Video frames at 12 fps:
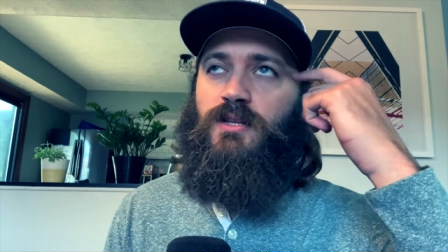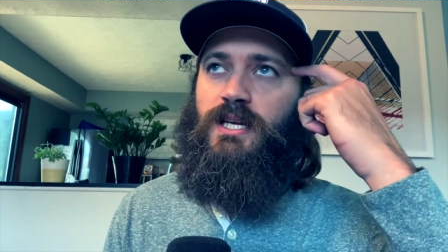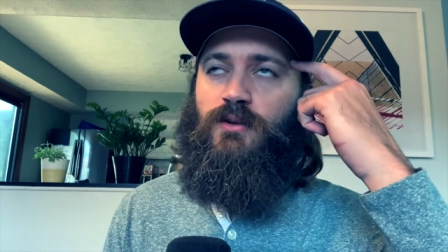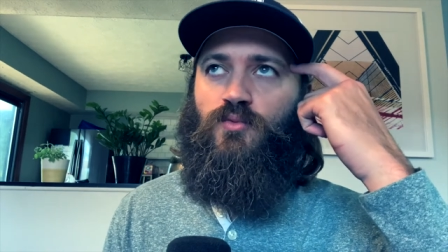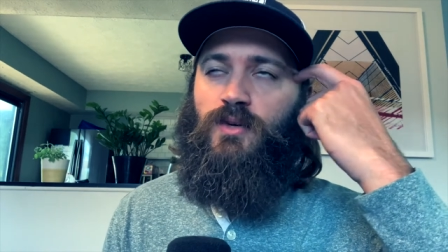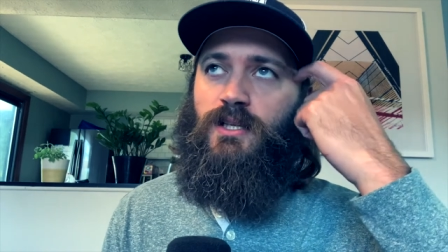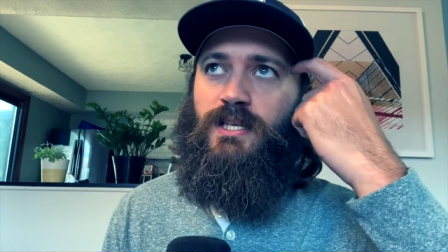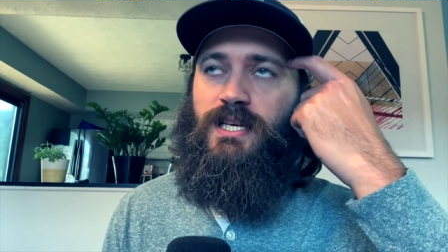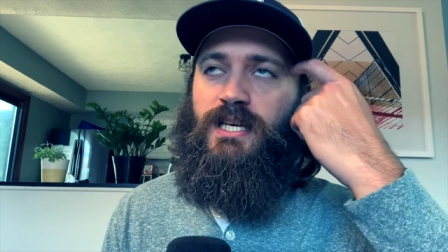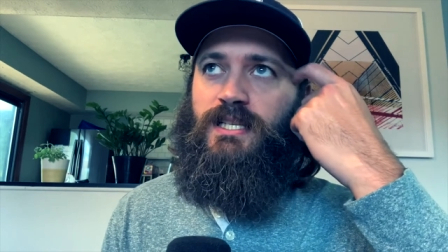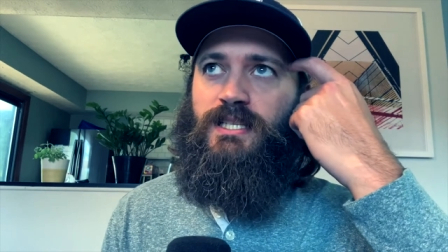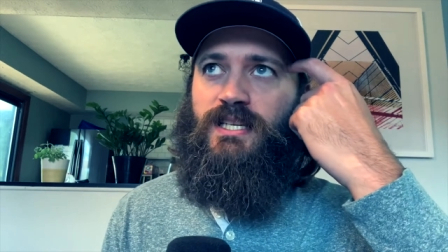then
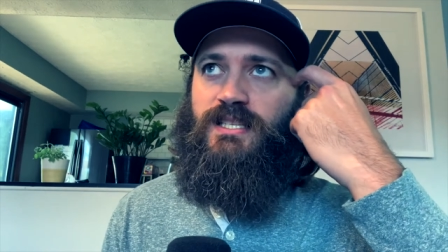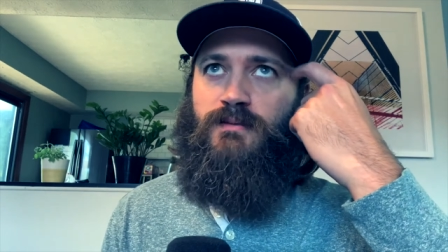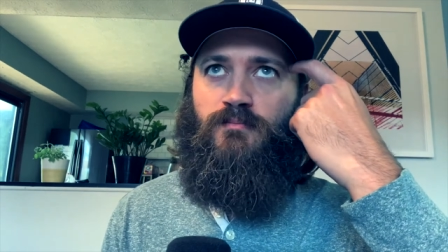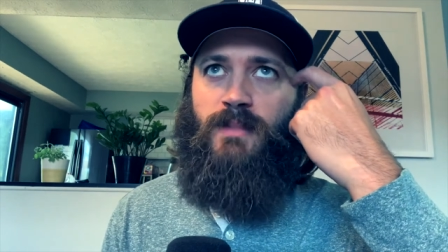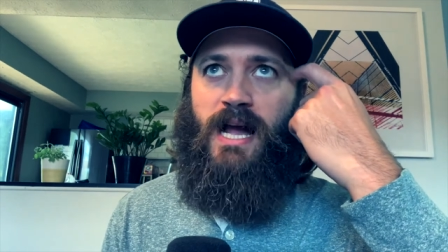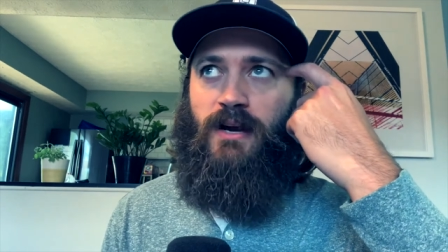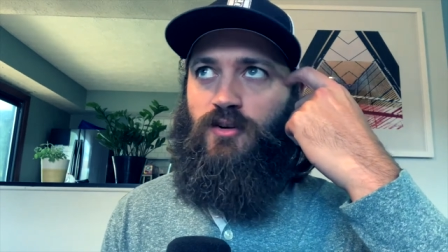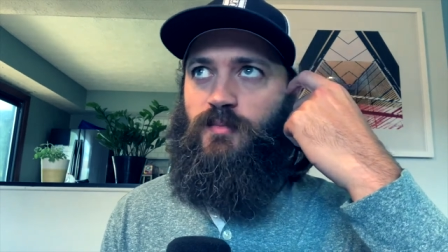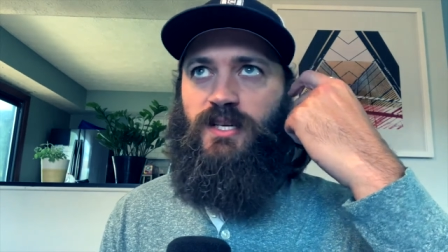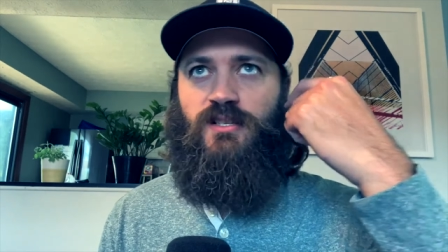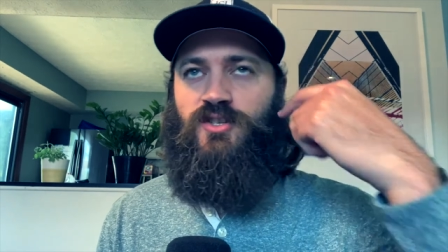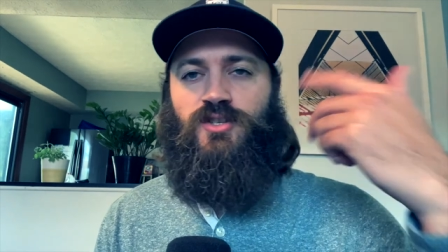really it doesn't matter
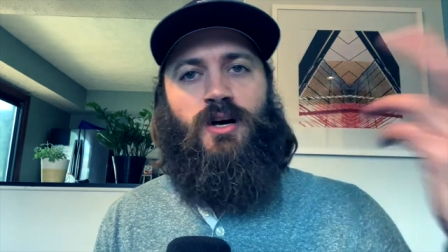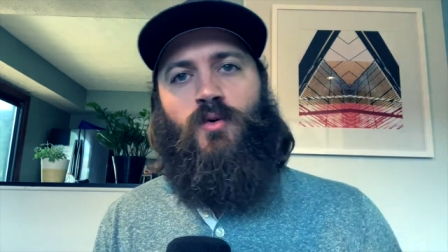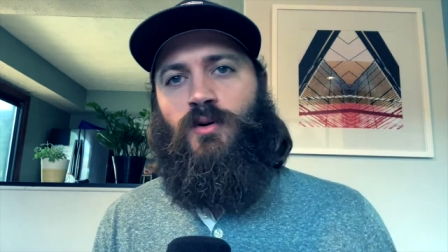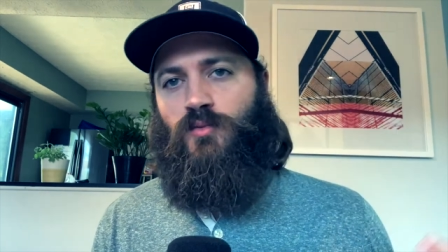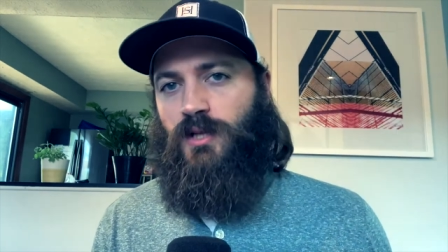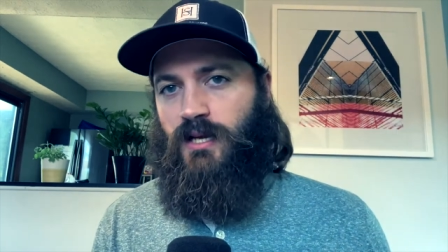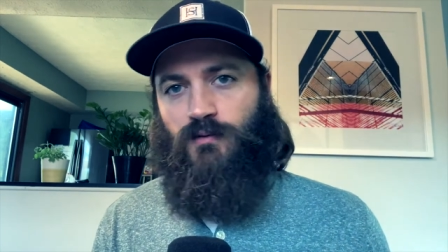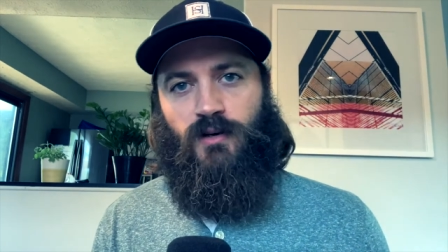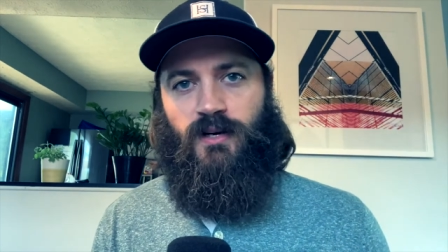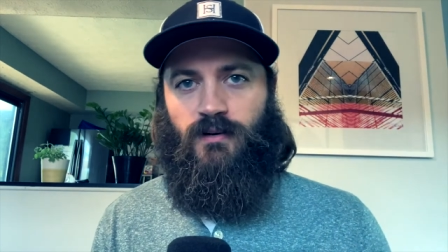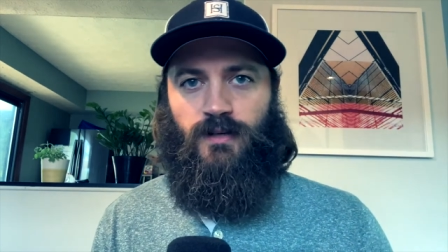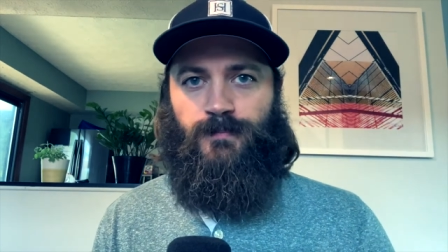because no one will ever
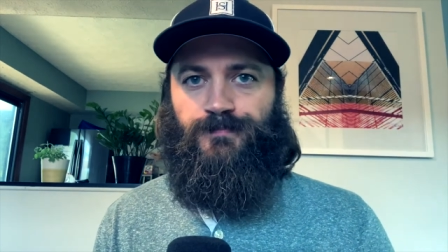hear it.